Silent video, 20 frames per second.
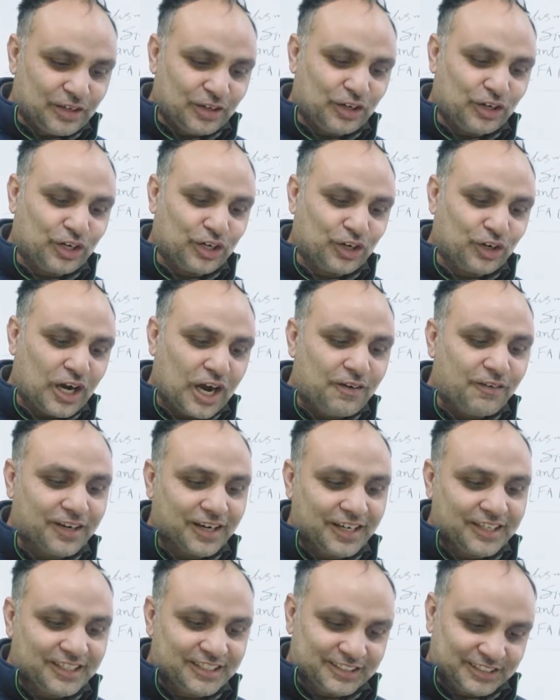or our
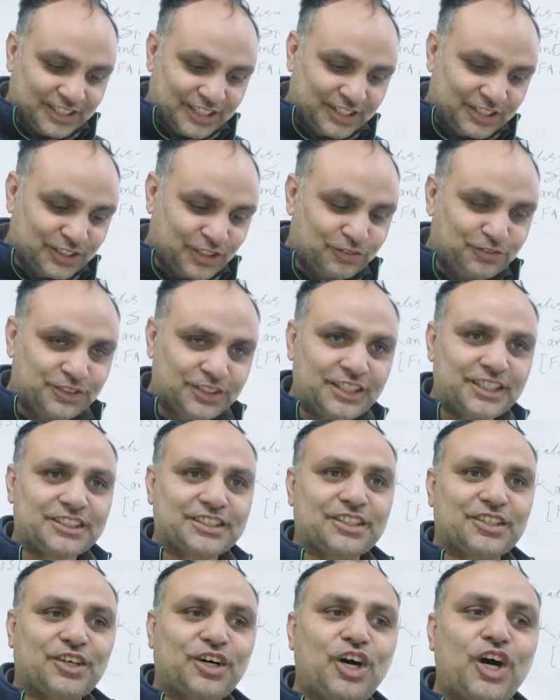understanding of
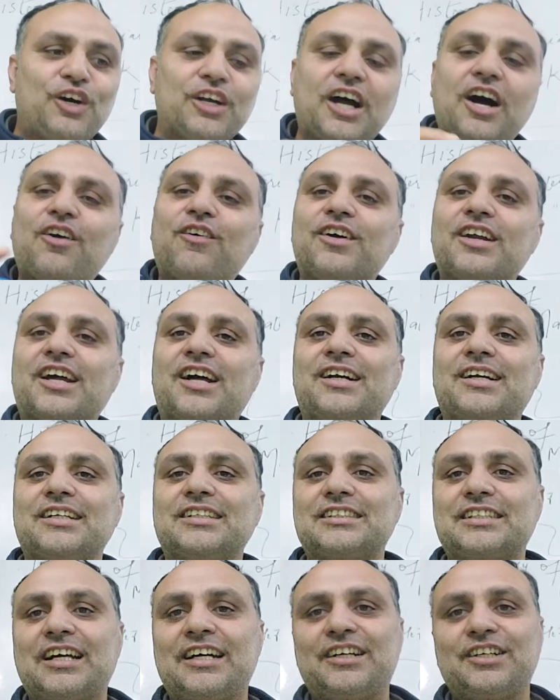nature, or our
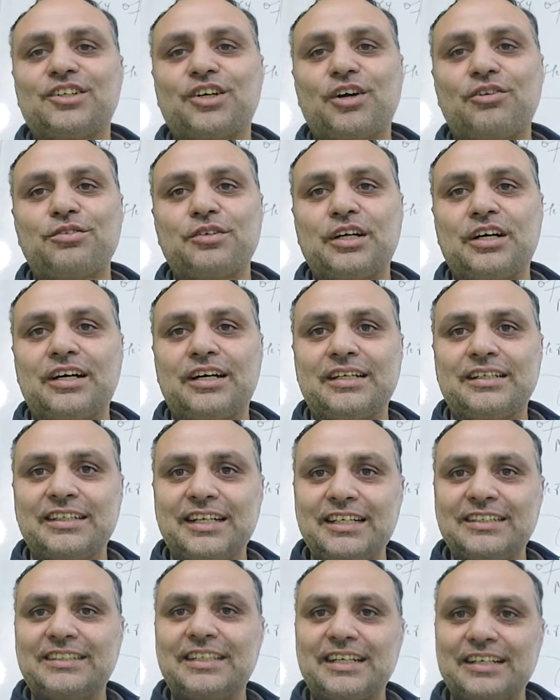understanding of
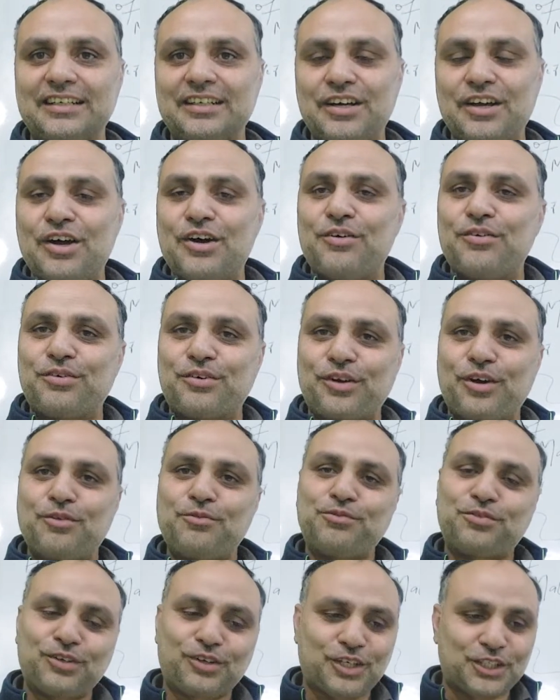nature from
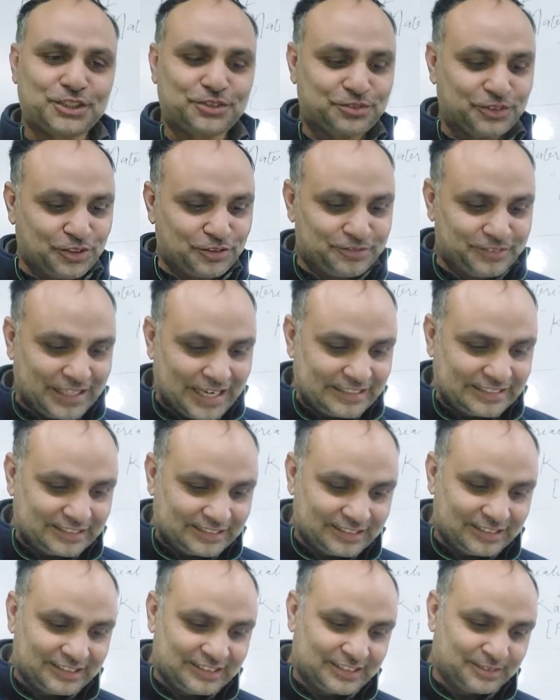philosophy of
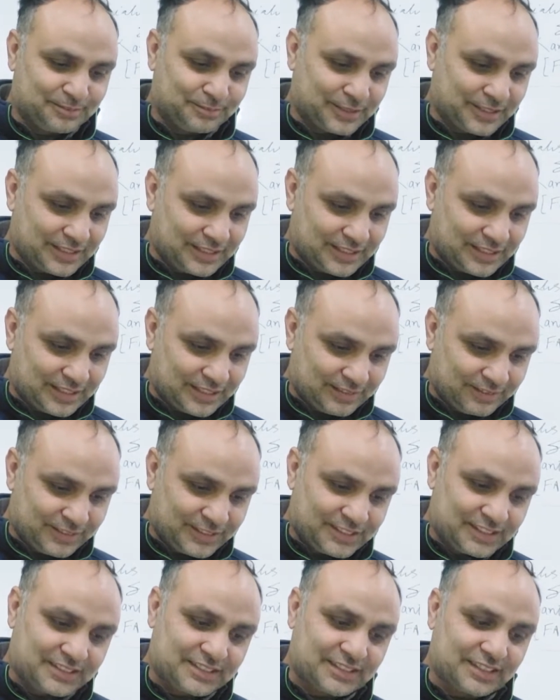naturalism,
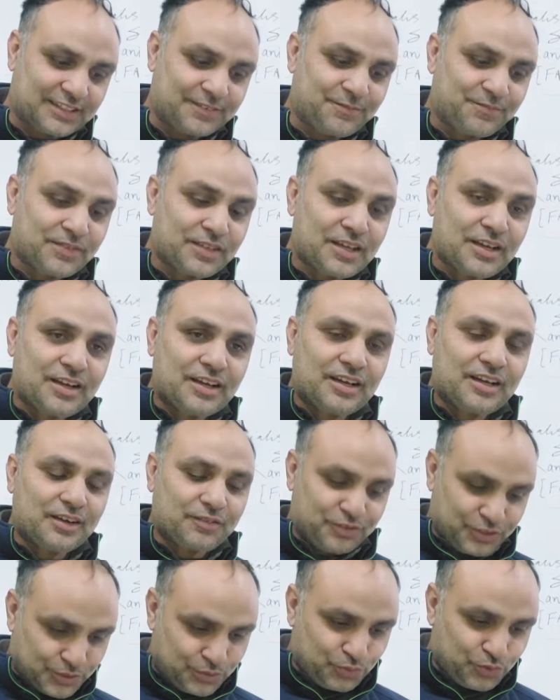
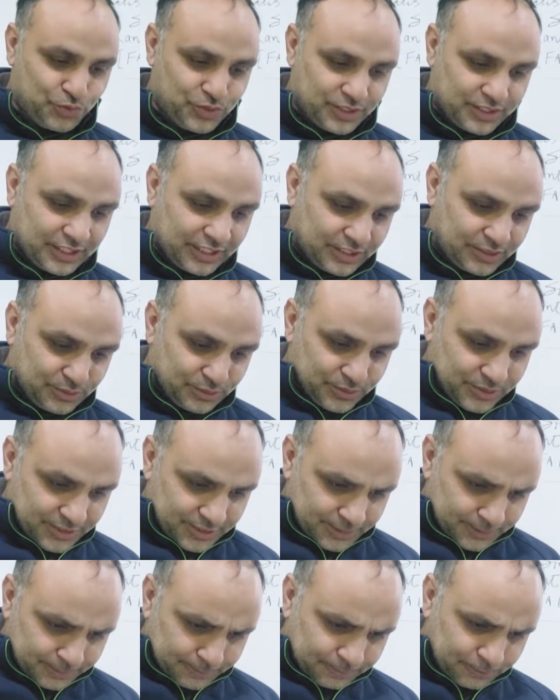which we will try to
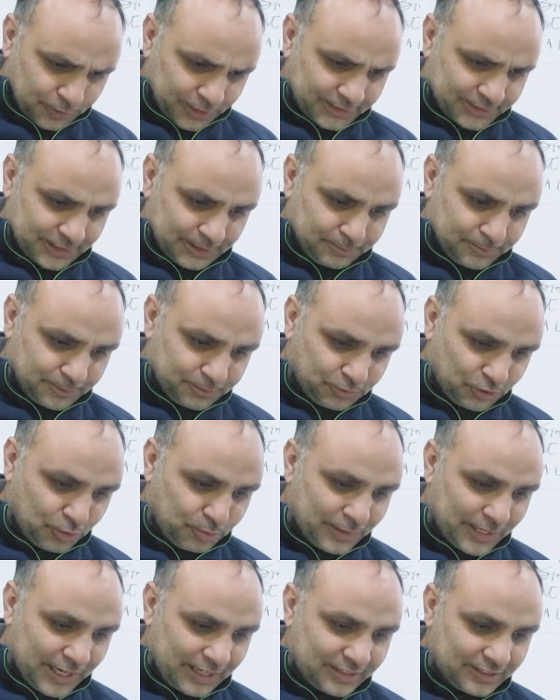see. For example,
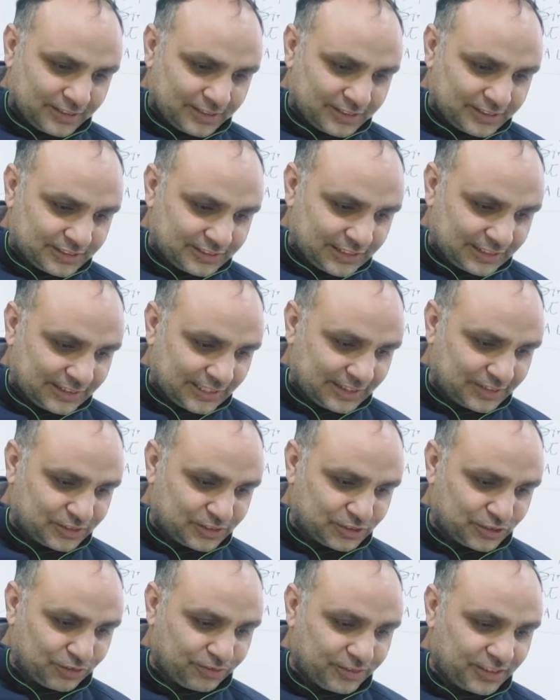from errors, the
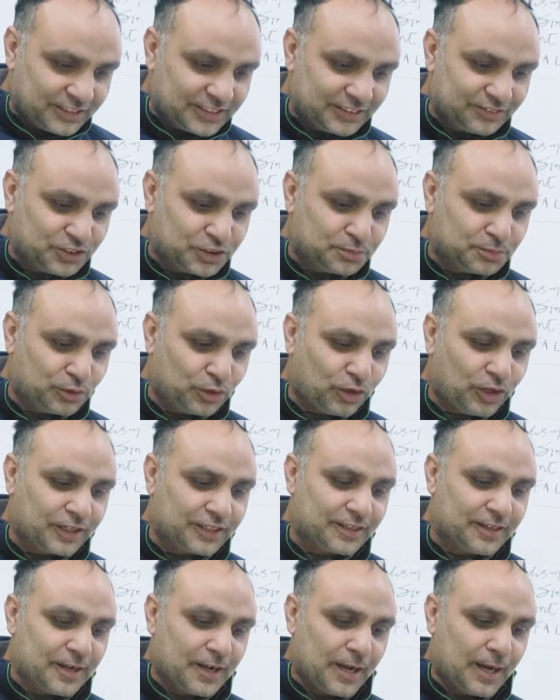terrors of religion which
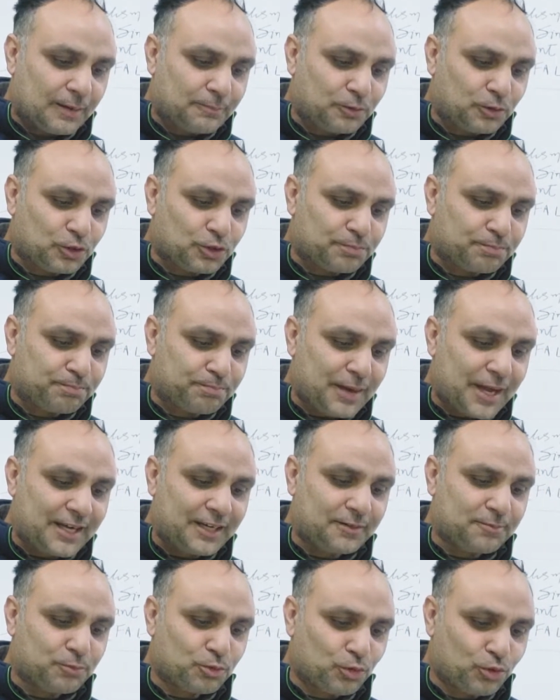brought about
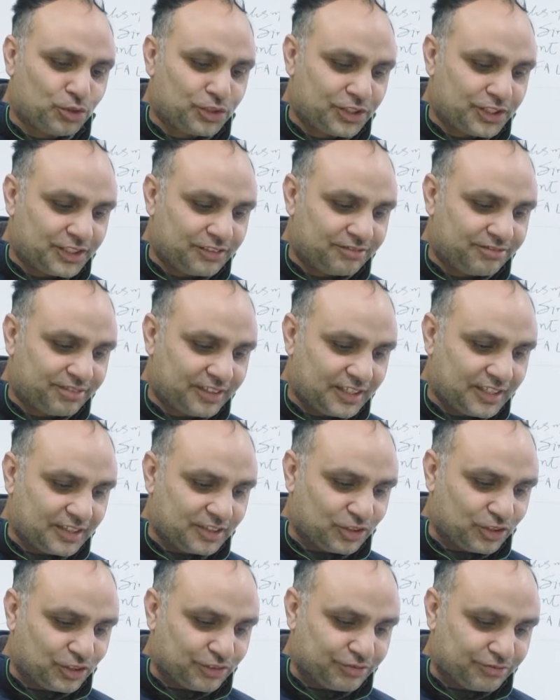men molded in fear
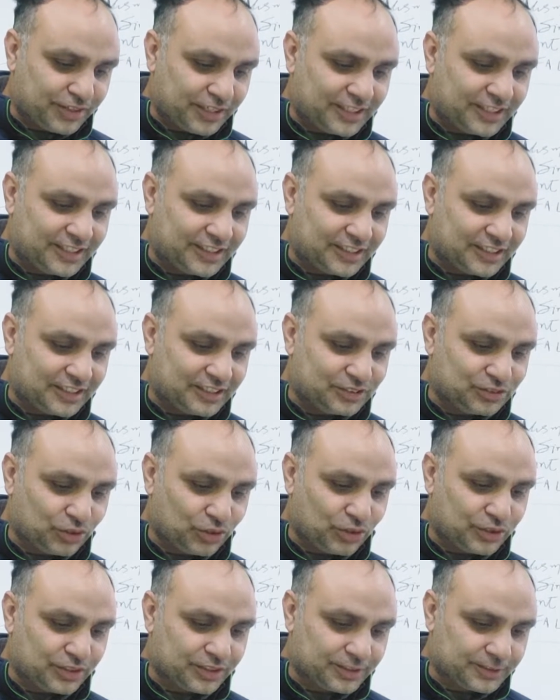or fanatically
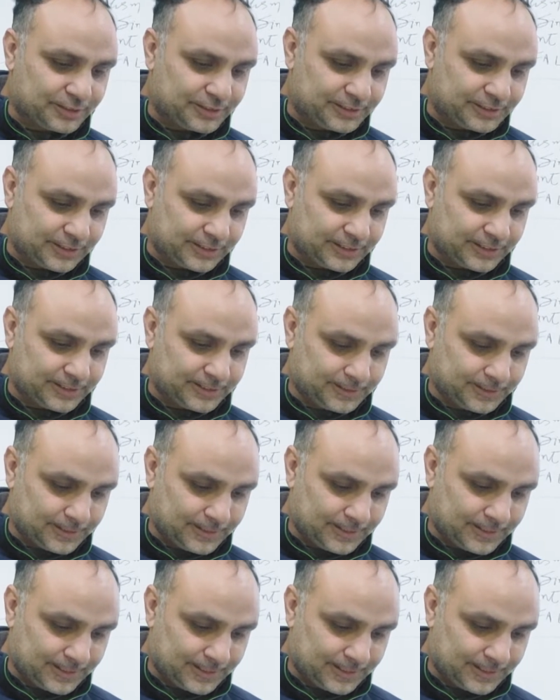thwarted each other in